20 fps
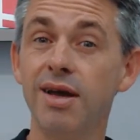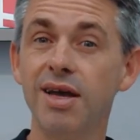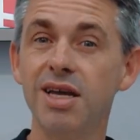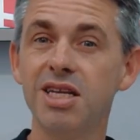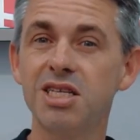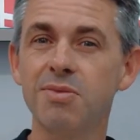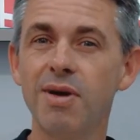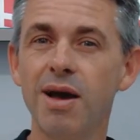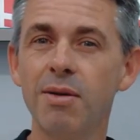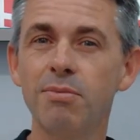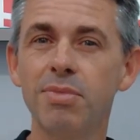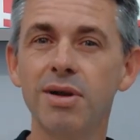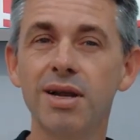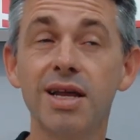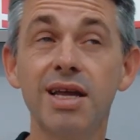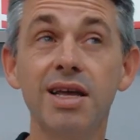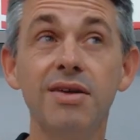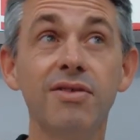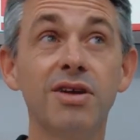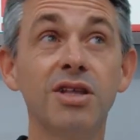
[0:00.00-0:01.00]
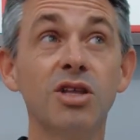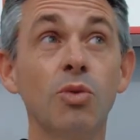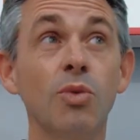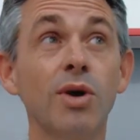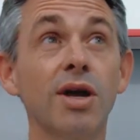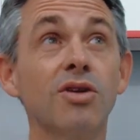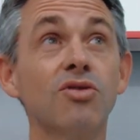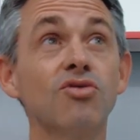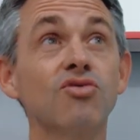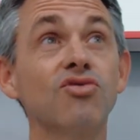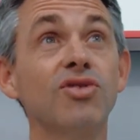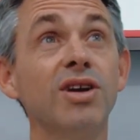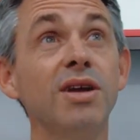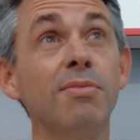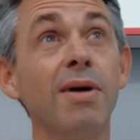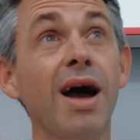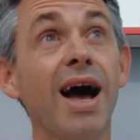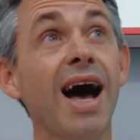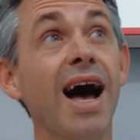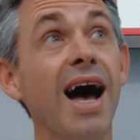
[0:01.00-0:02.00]
It's about believing that we're going to
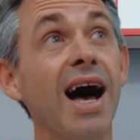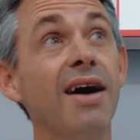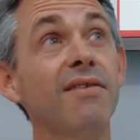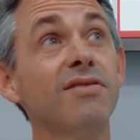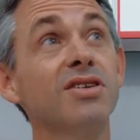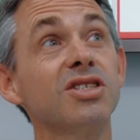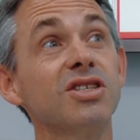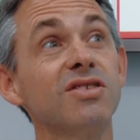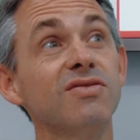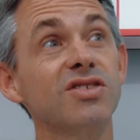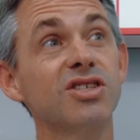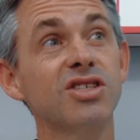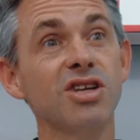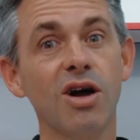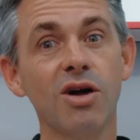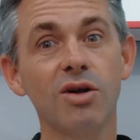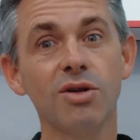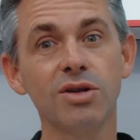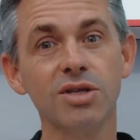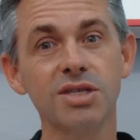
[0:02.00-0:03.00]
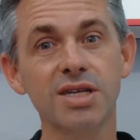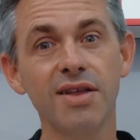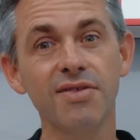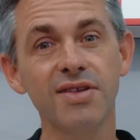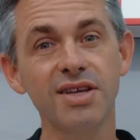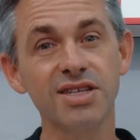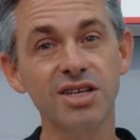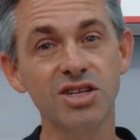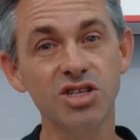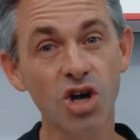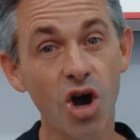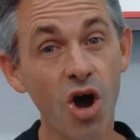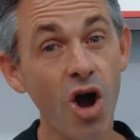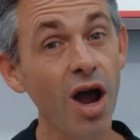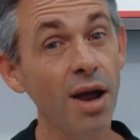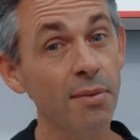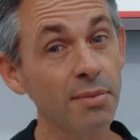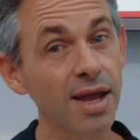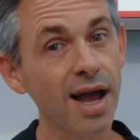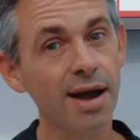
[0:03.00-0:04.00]
reap a harvest of souls, and there's a
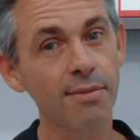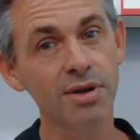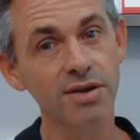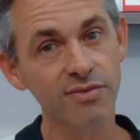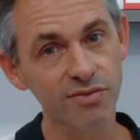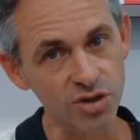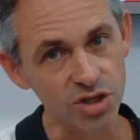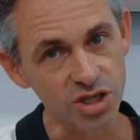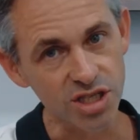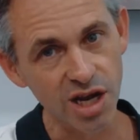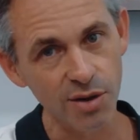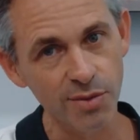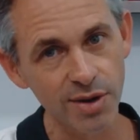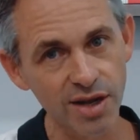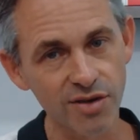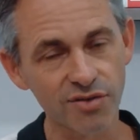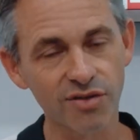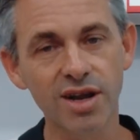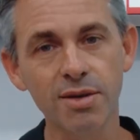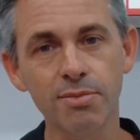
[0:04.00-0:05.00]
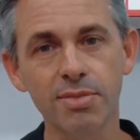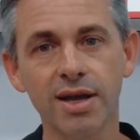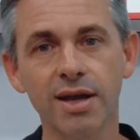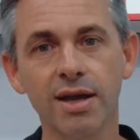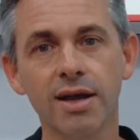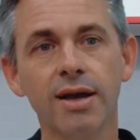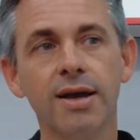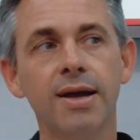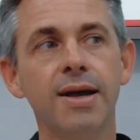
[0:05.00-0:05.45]
time coming for sowing and reaping.